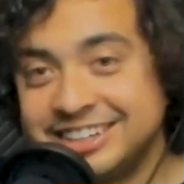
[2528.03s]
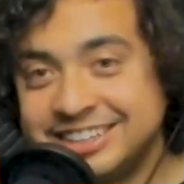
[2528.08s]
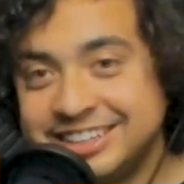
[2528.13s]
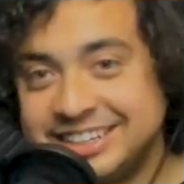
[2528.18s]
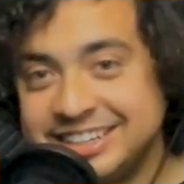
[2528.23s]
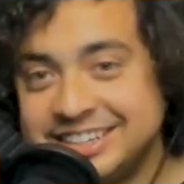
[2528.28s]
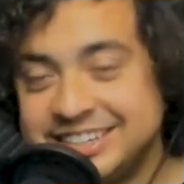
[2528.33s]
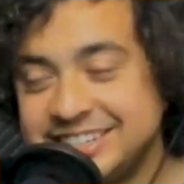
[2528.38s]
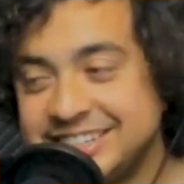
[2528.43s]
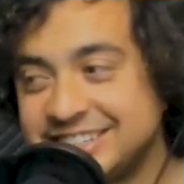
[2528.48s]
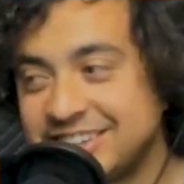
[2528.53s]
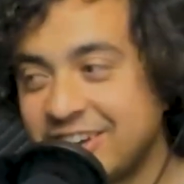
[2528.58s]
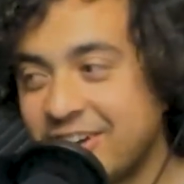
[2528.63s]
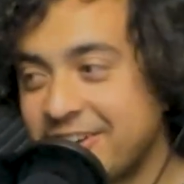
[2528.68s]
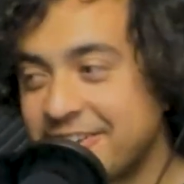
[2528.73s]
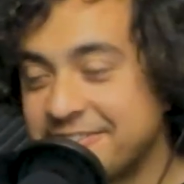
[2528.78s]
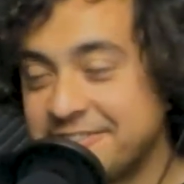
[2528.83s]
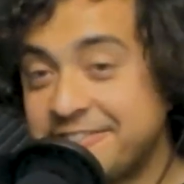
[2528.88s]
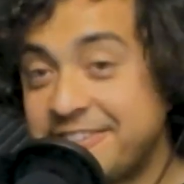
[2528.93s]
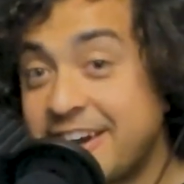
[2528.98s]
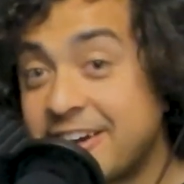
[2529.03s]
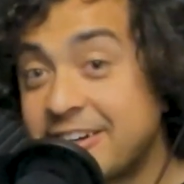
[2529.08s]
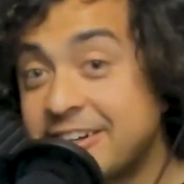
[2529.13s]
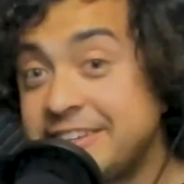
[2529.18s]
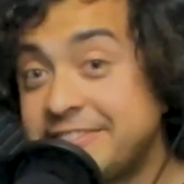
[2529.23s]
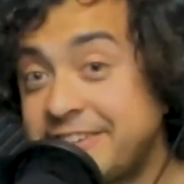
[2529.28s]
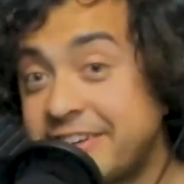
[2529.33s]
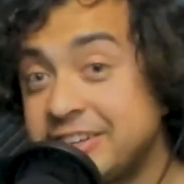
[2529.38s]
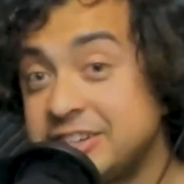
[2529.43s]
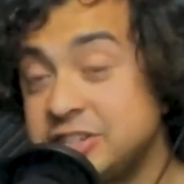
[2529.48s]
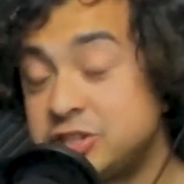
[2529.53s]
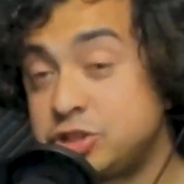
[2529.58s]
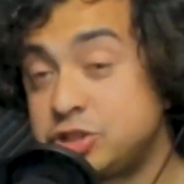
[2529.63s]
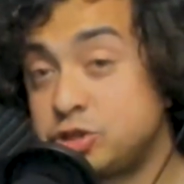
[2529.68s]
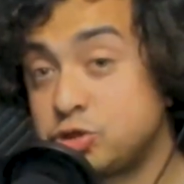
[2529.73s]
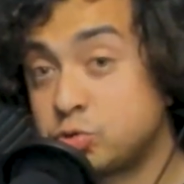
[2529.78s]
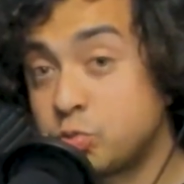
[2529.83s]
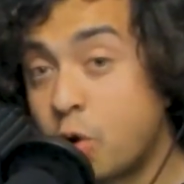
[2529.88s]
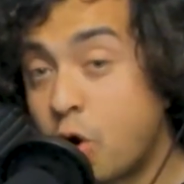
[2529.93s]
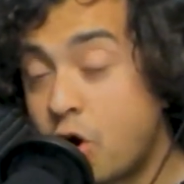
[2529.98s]
These are very, very
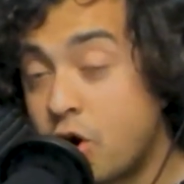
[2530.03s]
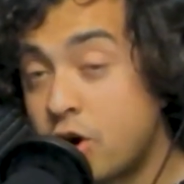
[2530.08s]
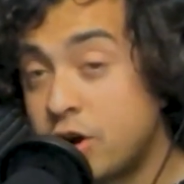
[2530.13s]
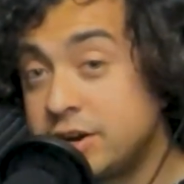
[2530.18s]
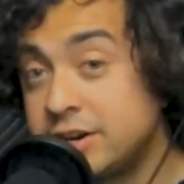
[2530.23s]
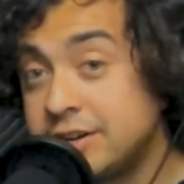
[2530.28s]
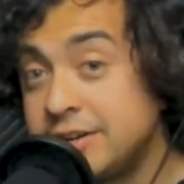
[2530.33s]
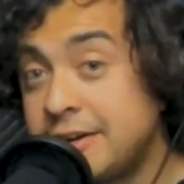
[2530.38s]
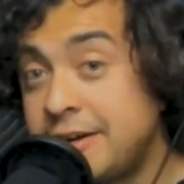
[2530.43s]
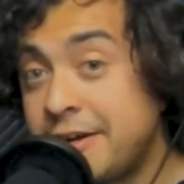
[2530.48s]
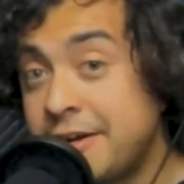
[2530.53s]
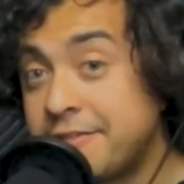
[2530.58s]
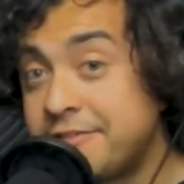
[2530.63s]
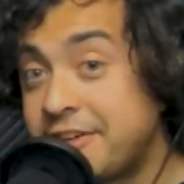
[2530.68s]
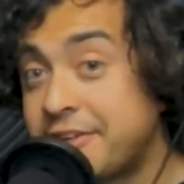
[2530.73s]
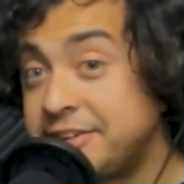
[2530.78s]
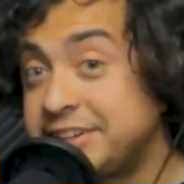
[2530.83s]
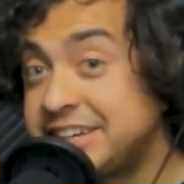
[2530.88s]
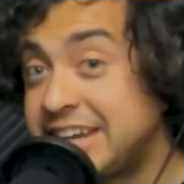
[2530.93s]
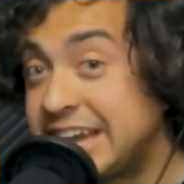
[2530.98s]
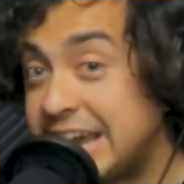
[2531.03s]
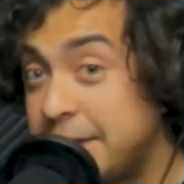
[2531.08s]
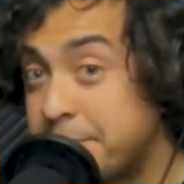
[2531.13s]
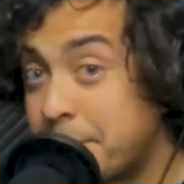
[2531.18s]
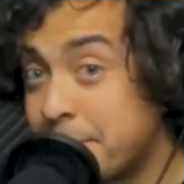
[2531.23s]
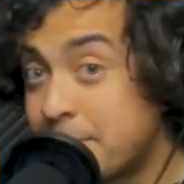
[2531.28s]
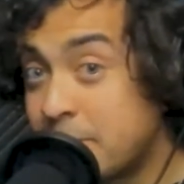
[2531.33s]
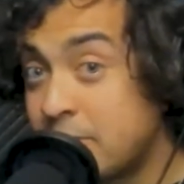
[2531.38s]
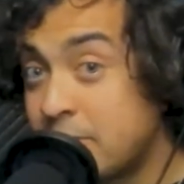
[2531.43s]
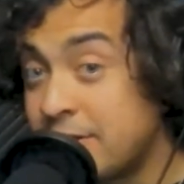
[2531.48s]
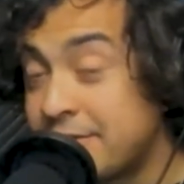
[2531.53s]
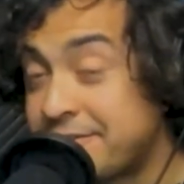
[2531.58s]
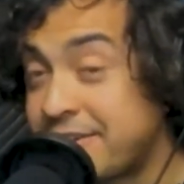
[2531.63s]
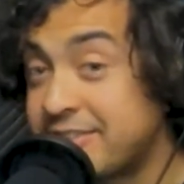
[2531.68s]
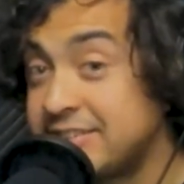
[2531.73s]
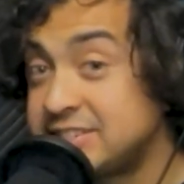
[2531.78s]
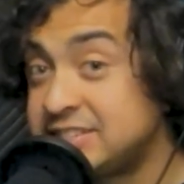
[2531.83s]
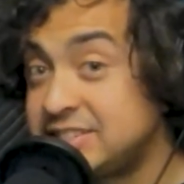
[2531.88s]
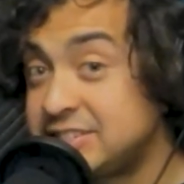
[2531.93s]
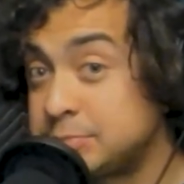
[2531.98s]
strong very capable,
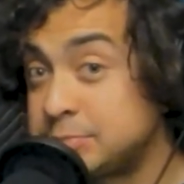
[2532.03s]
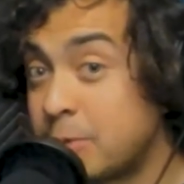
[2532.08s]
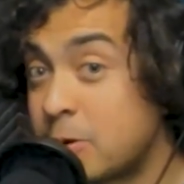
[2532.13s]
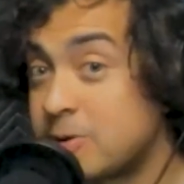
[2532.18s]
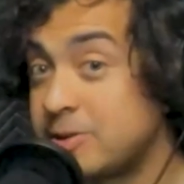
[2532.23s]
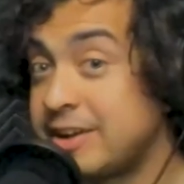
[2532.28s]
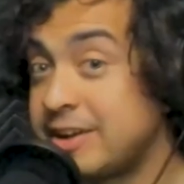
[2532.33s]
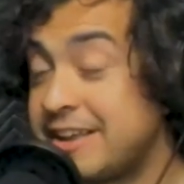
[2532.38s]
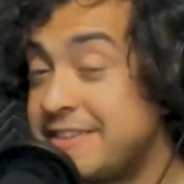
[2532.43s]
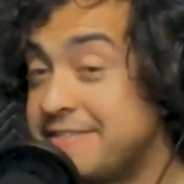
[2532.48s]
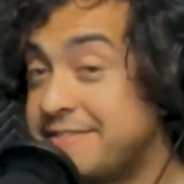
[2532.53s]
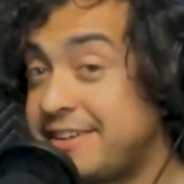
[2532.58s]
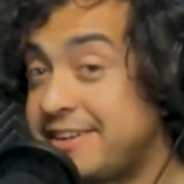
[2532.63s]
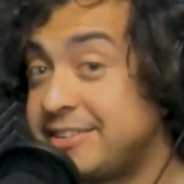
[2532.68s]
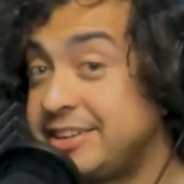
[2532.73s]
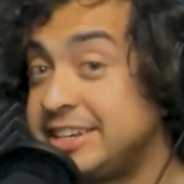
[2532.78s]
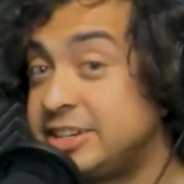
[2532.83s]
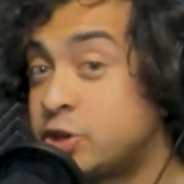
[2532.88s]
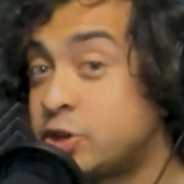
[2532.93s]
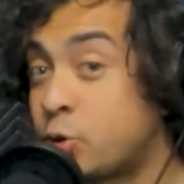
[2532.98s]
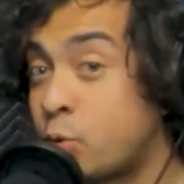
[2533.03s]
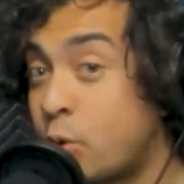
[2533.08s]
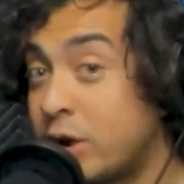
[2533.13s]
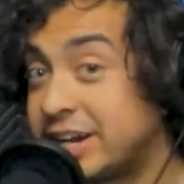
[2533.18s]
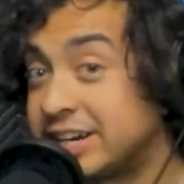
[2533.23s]
very smart, and very quick